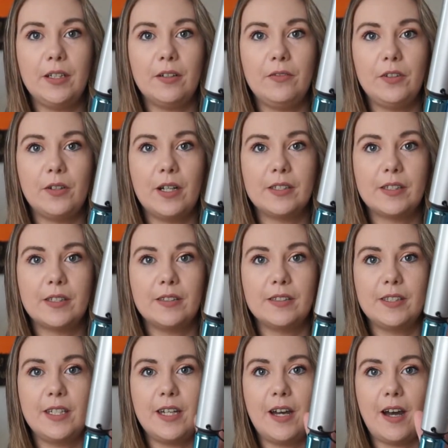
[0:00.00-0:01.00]
If you guys can
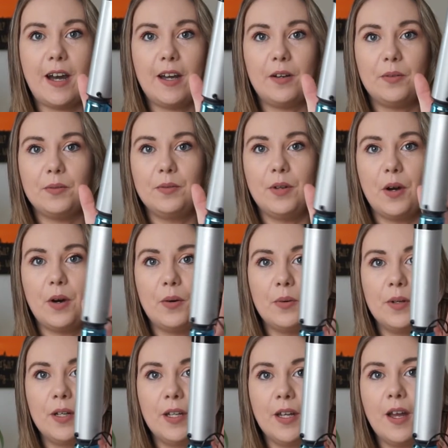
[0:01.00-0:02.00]
see it, I don't know.